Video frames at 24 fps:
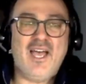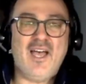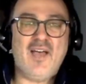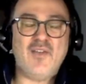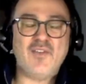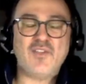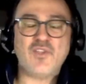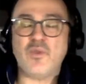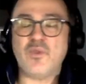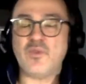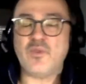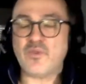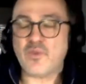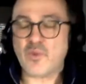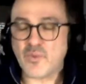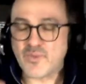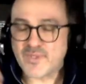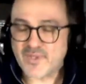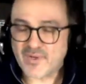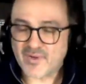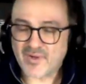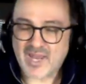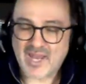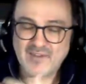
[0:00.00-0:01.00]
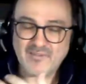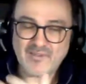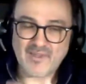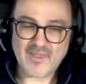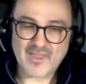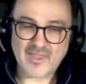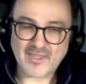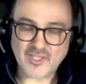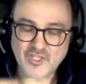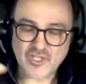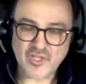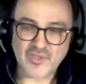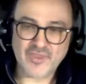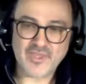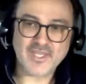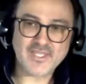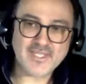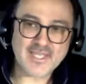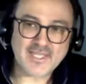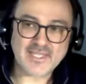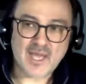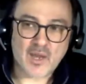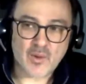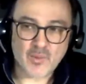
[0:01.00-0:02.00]
So those are kind of additional
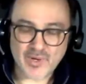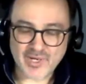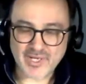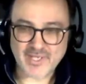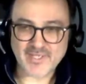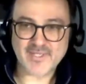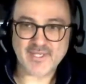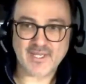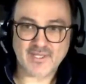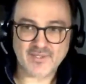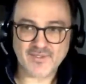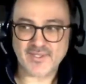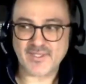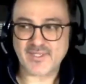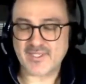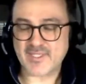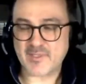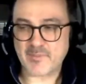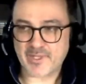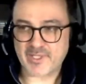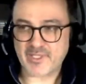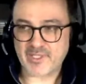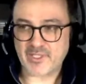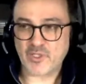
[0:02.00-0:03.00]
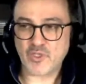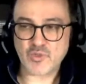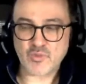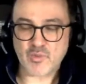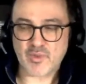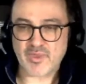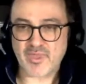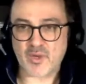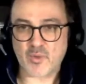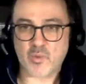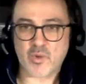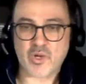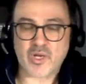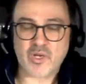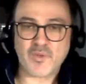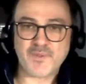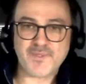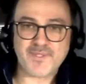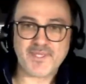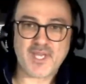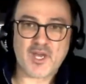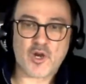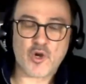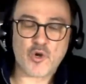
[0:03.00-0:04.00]
things that our consultants typically use when they're working
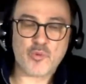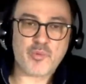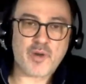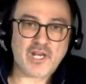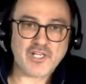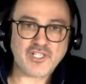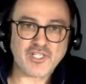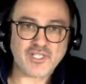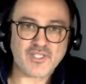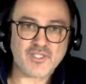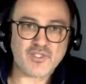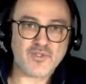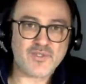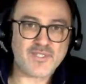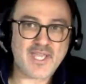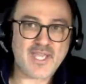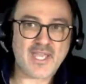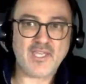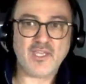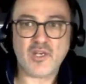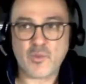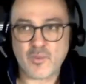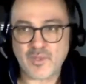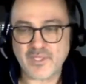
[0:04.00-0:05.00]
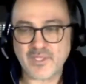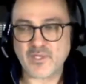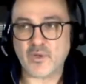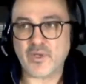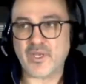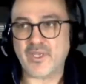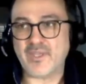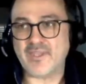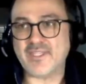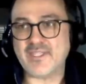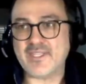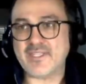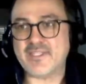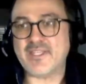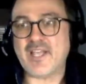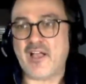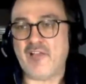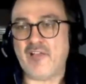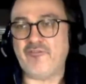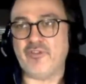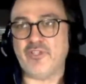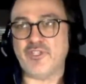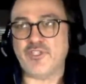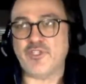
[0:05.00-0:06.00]
on CRO projects to say, you know what, okay, this is
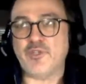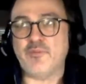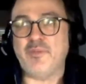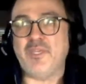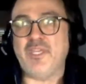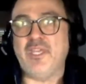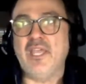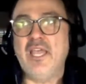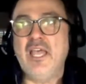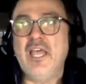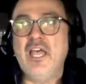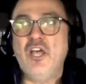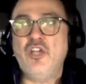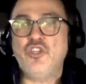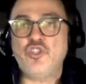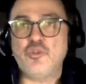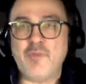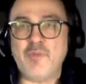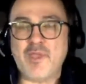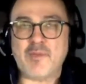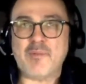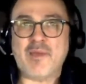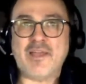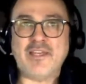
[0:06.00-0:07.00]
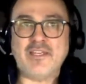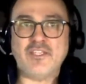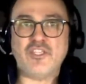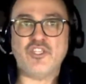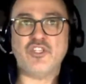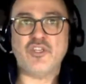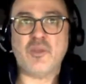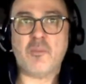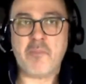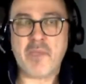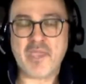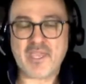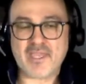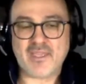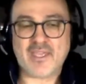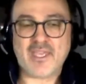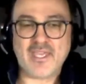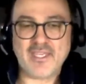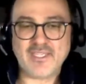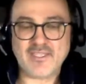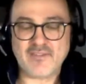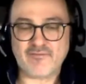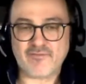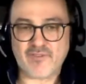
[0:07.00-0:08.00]
helpful to me to make my decision and make a
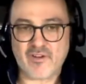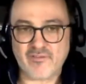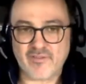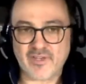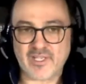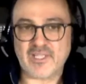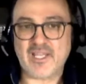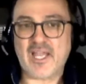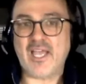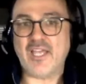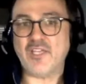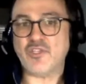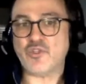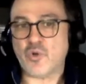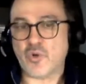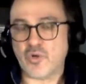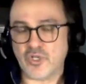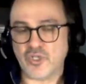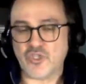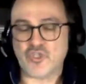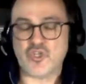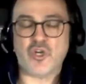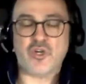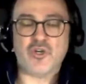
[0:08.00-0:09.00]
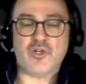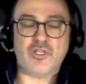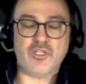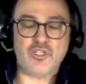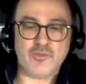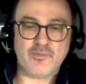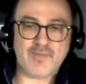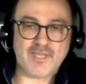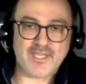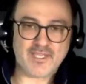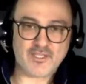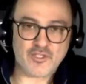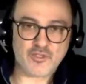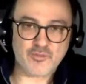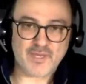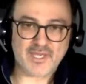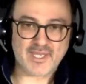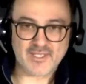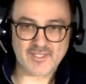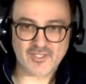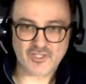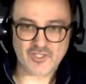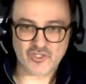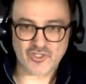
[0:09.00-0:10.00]
case in front of a client or internally to
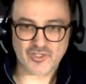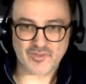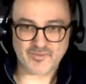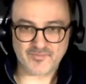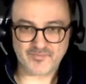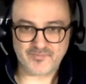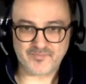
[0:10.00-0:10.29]
make a decision.